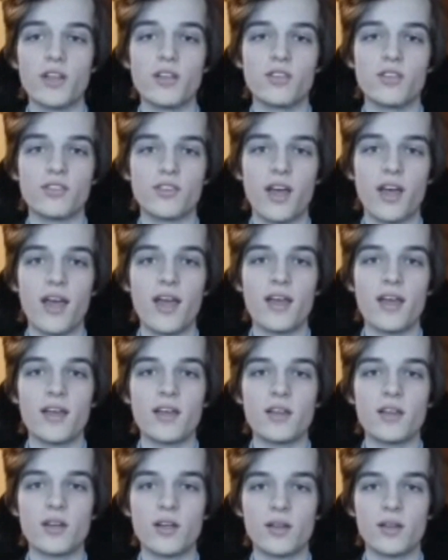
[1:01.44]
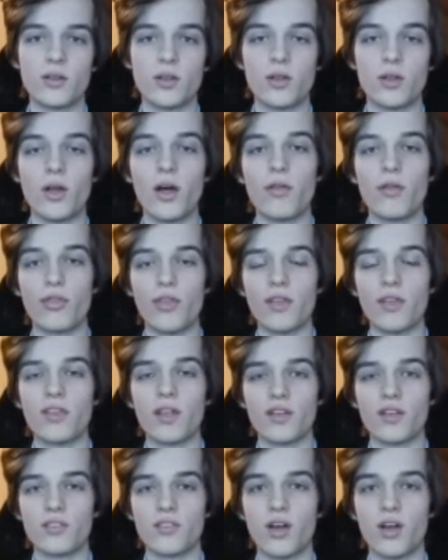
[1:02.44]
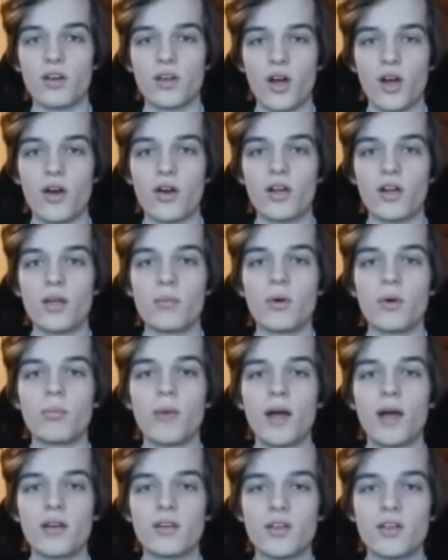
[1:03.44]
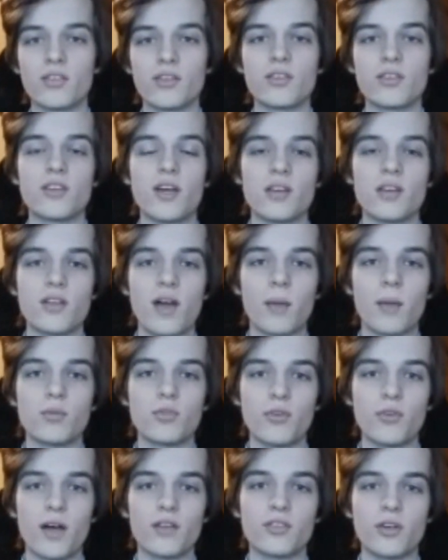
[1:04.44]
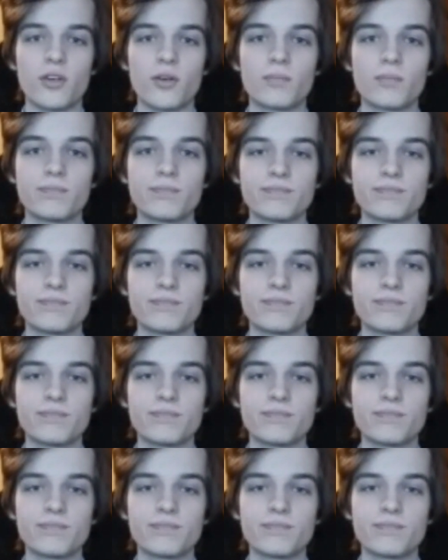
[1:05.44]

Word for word: is a, a thing that is done currently, but mine does it 10 times faster.